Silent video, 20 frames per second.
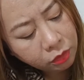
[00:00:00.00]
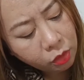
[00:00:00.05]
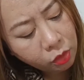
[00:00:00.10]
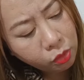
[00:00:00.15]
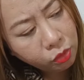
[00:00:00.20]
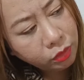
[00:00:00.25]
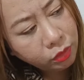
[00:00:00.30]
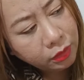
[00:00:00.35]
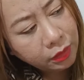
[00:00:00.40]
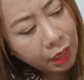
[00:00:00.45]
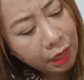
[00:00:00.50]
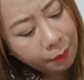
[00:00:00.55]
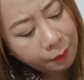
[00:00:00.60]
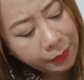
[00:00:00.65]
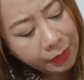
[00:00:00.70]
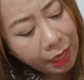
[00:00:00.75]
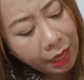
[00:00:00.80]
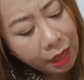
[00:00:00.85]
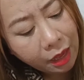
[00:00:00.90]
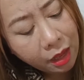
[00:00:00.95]
Don't
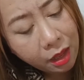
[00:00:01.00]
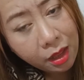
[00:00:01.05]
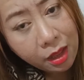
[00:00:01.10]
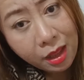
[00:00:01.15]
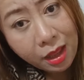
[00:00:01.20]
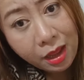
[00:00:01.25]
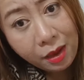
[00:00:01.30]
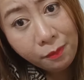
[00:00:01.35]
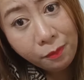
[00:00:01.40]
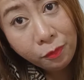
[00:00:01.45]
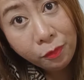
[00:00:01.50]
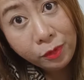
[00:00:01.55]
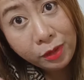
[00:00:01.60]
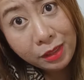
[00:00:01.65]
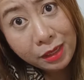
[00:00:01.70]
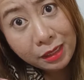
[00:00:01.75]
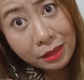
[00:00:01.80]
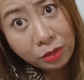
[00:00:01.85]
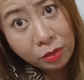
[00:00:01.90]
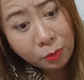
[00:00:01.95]
copy. I
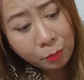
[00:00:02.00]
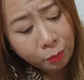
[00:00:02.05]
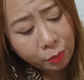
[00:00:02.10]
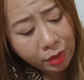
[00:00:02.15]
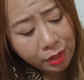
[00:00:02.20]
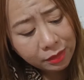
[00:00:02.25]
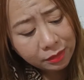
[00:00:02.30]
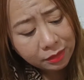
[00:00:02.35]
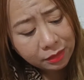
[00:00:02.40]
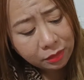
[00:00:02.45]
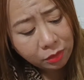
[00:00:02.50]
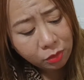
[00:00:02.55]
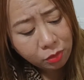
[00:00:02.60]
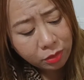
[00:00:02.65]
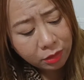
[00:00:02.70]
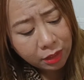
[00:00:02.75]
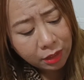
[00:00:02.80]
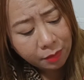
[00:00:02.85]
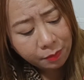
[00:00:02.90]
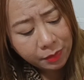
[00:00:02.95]
forget to press the
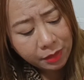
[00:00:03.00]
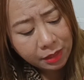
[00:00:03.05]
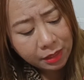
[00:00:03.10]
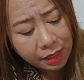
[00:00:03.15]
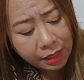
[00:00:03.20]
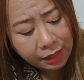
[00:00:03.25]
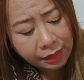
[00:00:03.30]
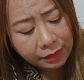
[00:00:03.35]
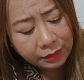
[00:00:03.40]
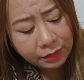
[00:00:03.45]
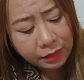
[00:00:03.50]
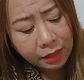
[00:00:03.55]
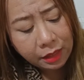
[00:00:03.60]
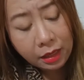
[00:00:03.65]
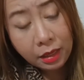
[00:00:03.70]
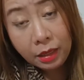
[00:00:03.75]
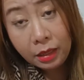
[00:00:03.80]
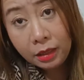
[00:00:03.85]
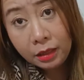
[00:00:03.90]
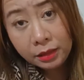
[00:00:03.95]
don't copy, guys.
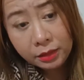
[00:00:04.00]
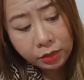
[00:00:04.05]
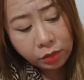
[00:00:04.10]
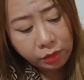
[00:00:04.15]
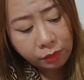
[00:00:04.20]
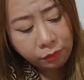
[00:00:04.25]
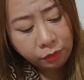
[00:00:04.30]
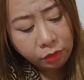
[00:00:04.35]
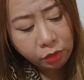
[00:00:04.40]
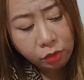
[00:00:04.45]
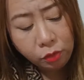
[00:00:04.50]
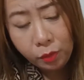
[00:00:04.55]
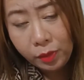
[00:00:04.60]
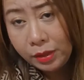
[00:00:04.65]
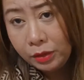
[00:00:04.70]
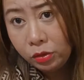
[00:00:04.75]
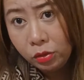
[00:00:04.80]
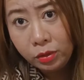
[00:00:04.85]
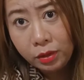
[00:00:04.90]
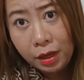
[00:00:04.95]
So if you don't
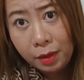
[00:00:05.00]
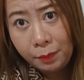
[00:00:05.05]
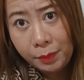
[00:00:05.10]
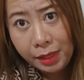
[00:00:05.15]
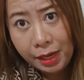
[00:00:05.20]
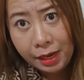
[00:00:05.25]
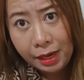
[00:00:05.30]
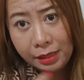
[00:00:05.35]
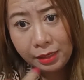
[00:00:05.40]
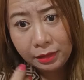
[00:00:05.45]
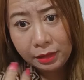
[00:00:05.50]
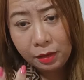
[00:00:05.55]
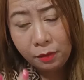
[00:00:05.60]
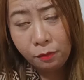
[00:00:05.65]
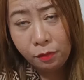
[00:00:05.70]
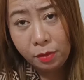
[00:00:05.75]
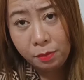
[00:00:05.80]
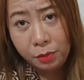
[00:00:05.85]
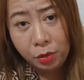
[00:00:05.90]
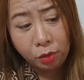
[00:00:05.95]
want to copy anything
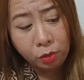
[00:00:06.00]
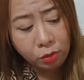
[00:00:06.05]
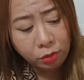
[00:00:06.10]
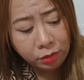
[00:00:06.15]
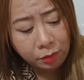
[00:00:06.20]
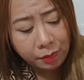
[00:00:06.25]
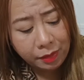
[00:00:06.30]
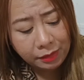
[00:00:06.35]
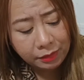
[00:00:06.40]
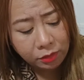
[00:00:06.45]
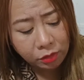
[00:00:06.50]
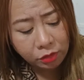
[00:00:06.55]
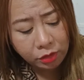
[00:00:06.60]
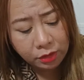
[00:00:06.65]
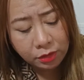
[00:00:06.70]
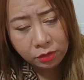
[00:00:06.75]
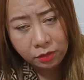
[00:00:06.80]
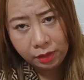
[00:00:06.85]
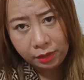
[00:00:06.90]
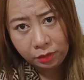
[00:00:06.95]
from your old device, so
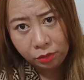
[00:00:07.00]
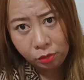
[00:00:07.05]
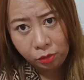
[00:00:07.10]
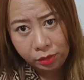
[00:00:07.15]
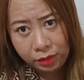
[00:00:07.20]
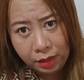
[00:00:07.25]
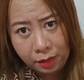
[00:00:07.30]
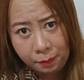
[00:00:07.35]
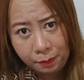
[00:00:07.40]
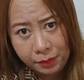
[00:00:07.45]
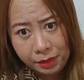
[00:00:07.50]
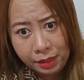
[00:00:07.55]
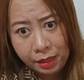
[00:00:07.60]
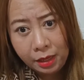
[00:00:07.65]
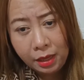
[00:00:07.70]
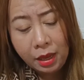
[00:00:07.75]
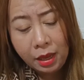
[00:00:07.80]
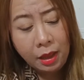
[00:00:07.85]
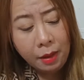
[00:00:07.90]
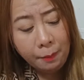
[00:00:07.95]
just write don't copy.
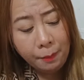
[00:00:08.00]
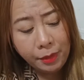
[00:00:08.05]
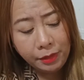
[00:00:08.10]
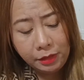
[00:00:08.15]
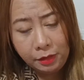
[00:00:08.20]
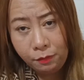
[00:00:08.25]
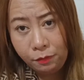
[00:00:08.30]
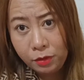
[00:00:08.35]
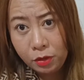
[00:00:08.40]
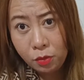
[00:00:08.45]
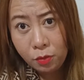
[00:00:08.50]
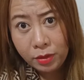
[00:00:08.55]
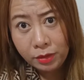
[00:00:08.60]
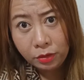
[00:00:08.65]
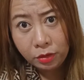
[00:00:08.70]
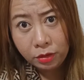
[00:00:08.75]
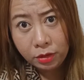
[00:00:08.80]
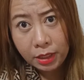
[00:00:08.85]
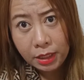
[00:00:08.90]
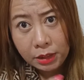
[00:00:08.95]
But if you
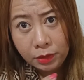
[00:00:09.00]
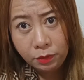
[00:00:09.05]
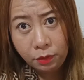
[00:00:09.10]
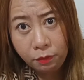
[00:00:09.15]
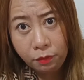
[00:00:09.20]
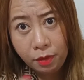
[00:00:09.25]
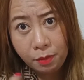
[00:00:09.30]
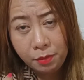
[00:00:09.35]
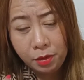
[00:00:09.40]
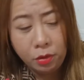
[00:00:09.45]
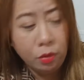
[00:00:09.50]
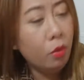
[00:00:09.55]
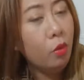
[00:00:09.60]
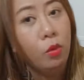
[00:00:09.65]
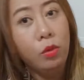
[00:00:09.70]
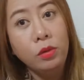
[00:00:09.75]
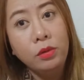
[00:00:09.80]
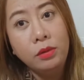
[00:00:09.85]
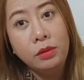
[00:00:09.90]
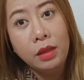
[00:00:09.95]
want to transfer from your
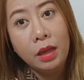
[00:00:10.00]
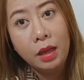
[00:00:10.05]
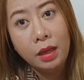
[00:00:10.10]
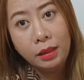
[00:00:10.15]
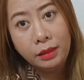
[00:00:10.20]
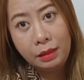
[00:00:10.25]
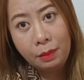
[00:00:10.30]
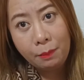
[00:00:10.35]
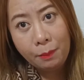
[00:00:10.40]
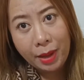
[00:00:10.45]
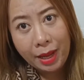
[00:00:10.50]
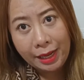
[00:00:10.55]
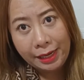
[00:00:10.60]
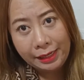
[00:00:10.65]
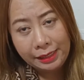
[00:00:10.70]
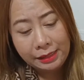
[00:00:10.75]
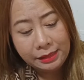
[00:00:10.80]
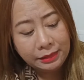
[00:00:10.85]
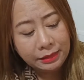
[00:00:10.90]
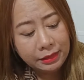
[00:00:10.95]
old
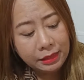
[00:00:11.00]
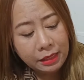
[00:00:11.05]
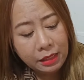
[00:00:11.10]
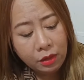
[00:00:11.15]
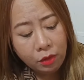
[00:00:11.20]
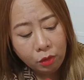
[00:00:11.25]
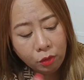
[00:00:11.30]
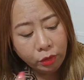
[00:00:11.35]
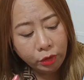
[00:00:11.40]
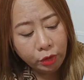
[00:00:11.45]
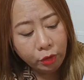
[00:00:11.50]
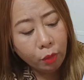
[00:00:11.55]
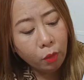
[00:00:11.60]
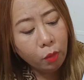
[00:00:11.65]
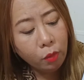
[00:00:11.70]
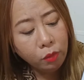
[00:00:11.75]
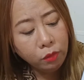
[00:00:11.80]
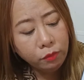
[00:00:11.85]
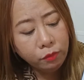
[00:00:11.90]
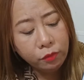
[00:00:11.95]
device or your
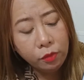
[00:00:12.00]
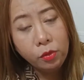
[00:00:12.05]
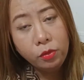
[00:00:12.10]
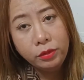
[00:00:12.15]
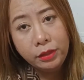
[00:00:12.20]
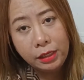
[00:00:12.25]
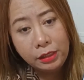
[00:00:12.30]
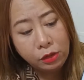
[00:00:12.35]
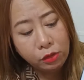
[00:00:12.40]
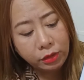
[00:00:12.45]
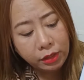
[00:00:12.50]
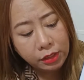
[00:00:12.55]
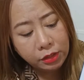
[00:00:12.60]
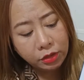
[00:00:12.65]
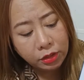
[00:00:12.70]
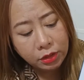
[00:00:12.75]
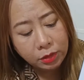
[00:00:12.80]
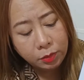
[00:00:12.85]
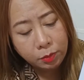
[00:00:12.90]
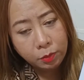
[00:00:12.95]
old phone, then you can
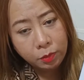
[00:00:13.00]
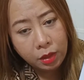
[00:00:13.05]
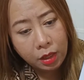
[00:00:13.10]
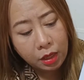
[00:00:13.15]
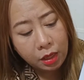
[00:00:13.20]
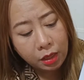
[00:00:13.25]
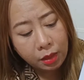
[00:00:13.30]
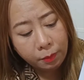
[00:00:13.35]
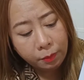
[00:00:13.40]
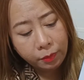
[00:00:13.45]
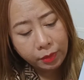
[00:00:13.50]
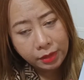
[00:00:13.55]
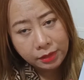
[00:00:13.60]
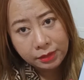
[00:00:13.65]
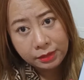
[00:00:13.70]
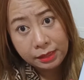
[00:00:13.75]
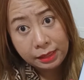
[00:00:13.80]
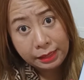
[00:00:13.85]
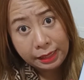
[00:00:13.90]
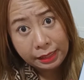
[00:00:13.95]
just
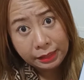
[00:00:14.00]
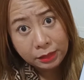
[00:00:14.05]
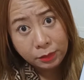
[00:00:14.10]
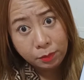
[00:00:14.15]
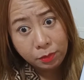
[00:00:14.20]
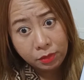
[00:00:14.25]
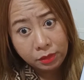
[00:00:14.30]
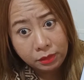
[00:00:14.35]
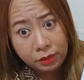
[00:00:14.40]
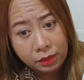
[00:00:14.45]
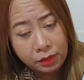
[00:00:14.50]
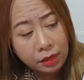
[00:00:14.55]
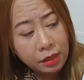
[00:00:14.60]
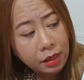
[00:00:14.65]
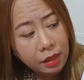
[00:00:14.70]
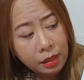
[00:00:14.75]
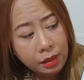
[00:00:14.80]
press the next button.